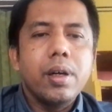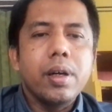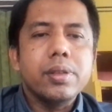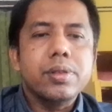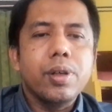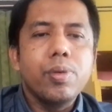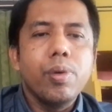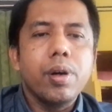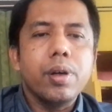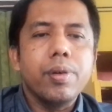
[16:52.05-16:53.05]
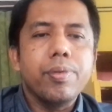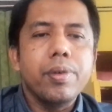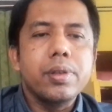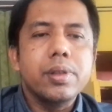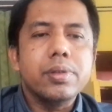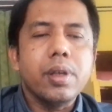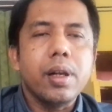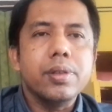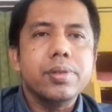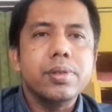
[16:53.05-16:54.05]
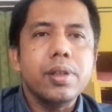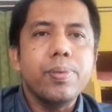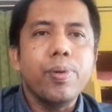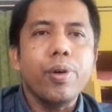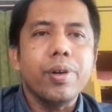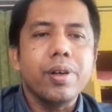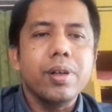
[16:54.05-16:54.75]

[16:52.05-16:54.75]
as reward for the child's effort.